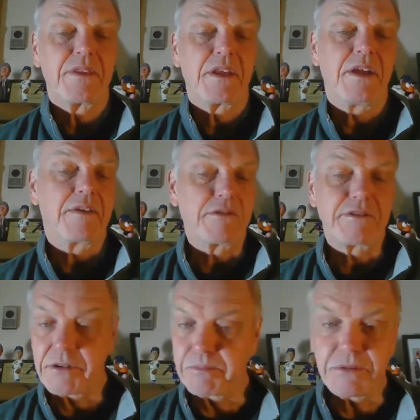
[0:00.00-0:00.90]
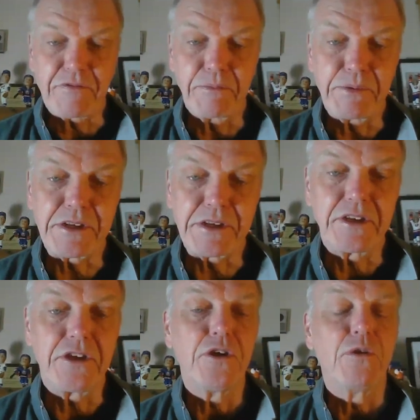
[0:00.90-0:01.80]
Of course, they're a different business
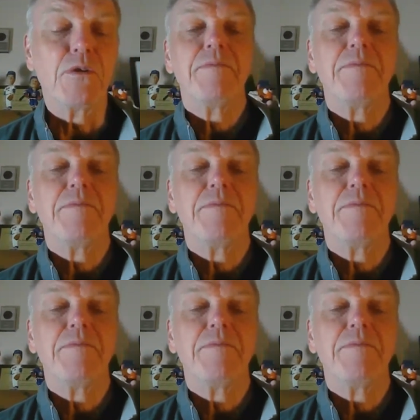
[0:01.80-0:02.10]
than you,